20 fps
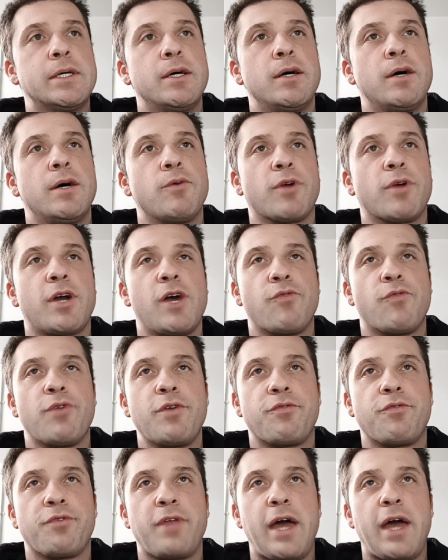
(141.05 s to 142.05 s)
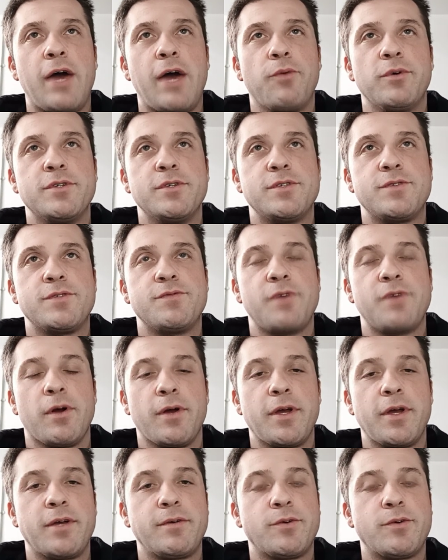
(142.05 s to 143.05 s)
The recovery for that was
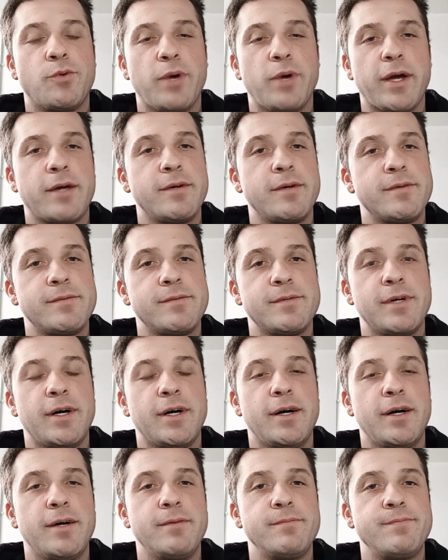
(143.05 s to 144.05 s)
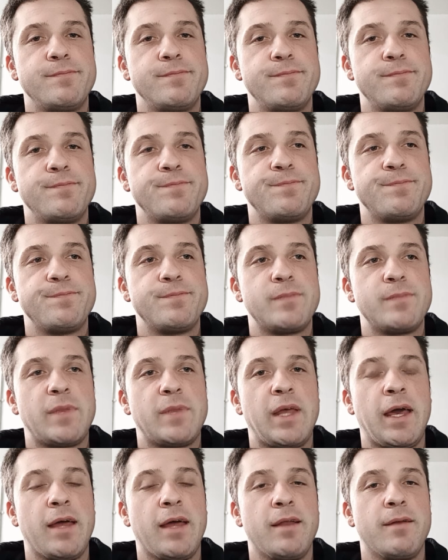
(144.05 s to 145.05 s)
very quick
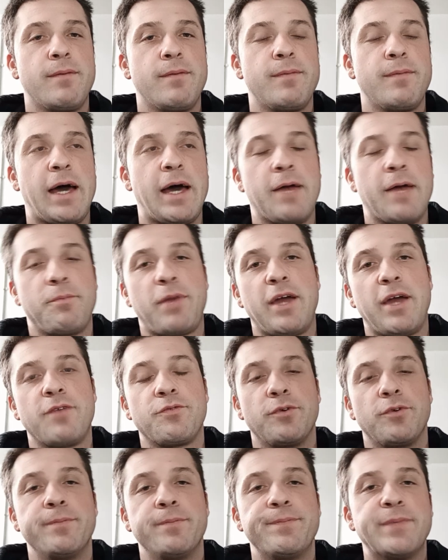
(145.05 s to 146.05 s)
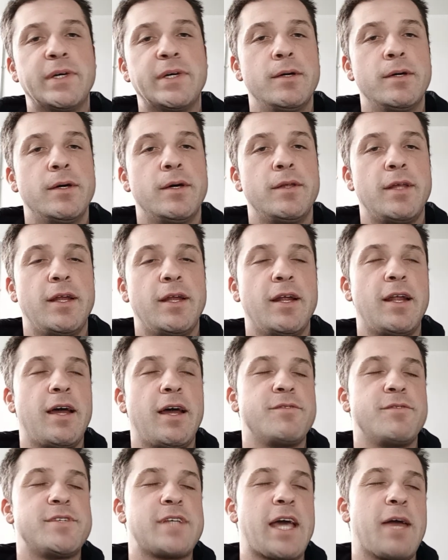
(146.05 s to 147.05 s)
and non-painful. They did have
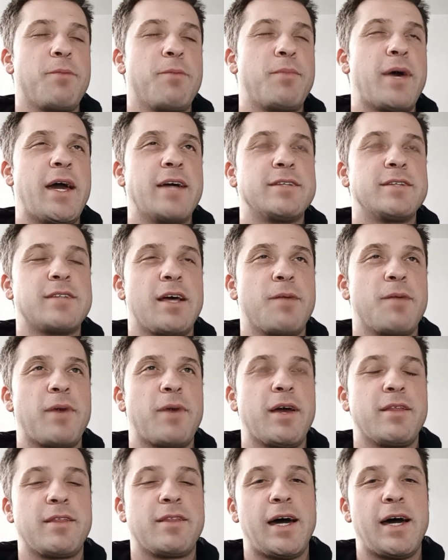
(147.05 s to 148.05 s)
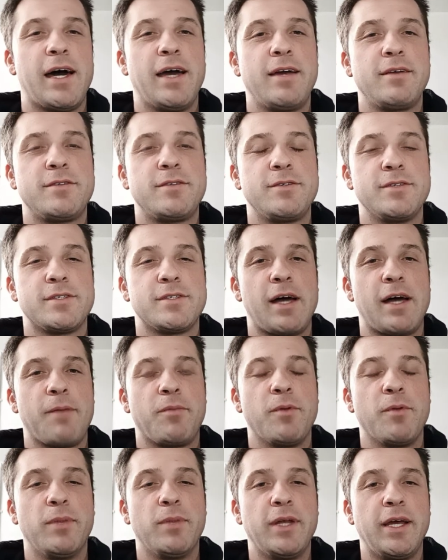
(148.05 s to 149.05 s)
sandbags on my thigh to stop the
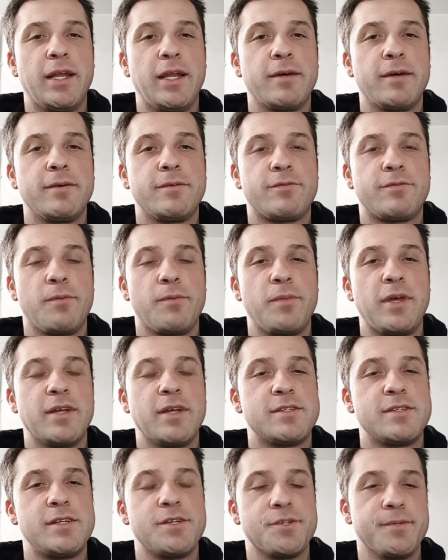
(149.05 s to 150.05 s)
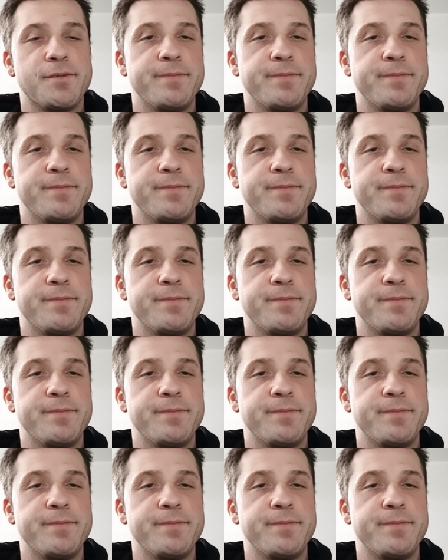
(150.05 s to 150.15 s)
bleeding from the incision.